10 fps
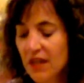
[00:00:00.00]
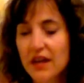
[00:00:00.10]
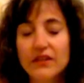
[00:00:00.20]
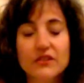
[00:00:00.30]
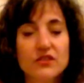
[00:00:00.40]

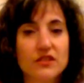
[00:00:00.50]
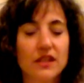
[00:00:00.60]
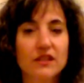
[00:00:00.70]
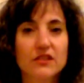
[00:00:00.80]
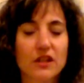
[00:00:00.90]
then just
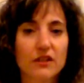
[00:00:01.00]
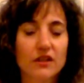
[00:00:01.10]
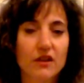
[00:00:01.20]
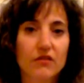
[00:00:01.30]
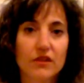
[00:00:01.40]
kind of gently
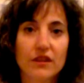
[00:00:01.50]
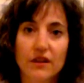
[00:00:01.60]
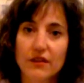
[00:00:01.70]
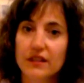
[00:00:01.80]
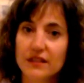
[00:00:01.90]
cover the
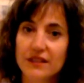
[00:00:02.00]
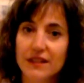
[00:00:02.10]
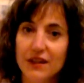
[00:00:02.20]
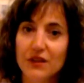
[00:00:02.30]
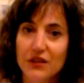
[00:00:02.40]
area and
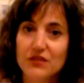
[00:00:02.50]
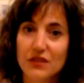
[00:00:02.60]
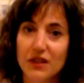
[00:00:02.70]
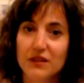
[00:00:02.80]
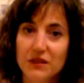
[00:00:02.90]
get out of the
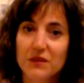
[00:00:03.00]
sun.